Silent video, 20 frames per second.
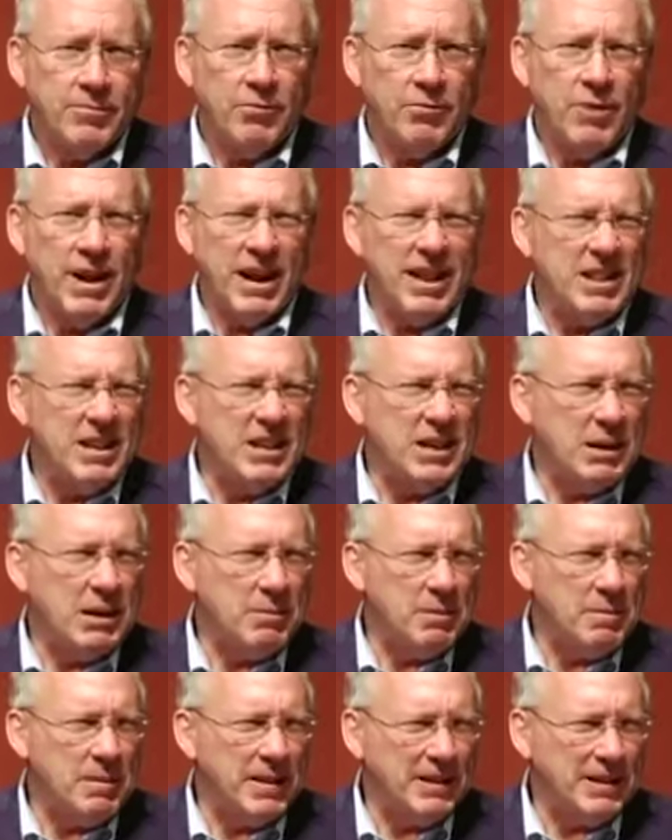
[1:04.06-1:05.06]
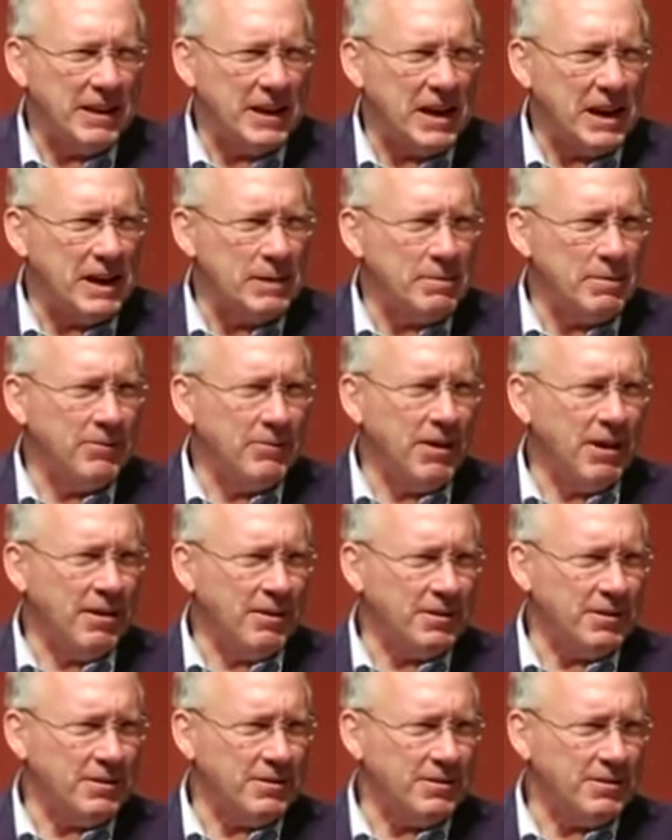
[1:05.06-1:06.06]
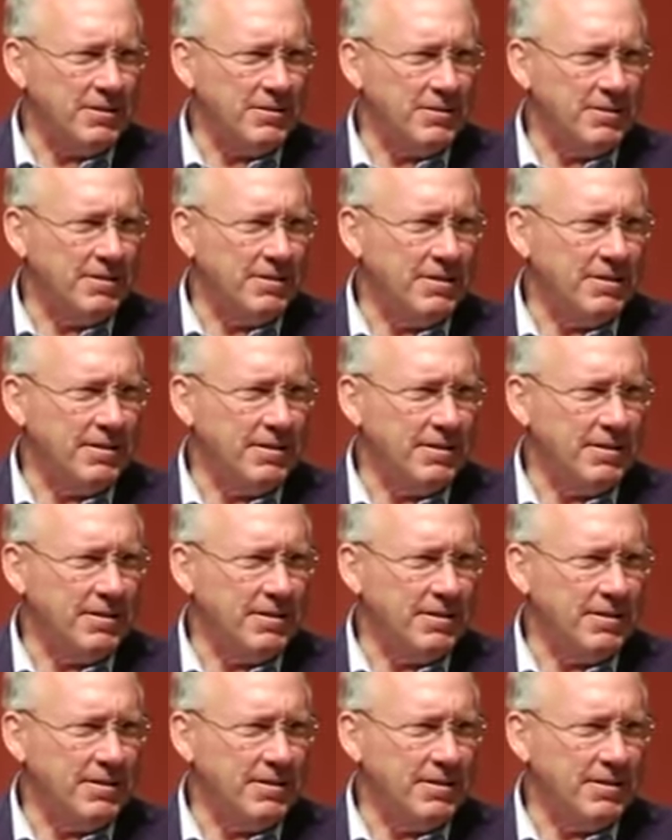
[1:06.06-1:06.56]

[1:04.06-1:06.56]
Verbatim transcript: But why didn't they tell me about the kingdom of darkness?